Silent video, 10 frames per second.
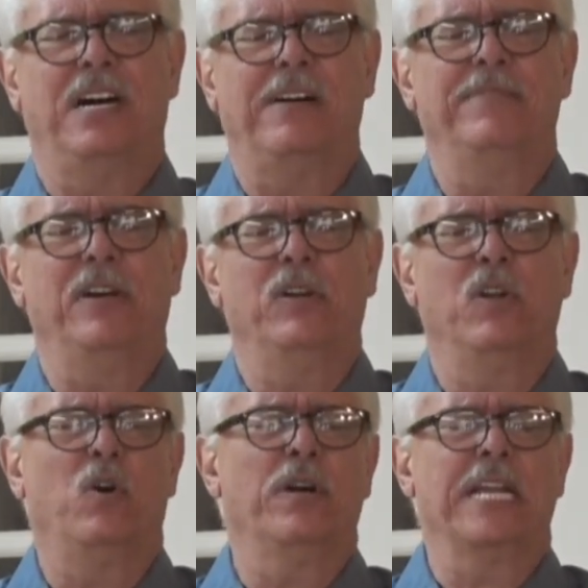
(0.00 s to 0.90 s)
of their
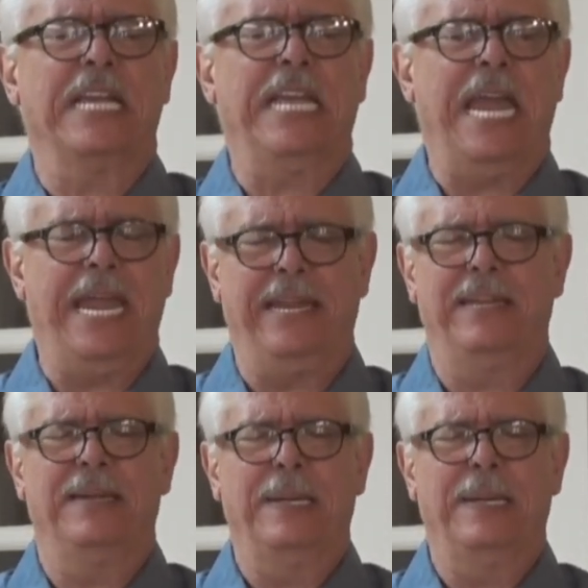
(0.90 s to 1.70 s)
Lord and King.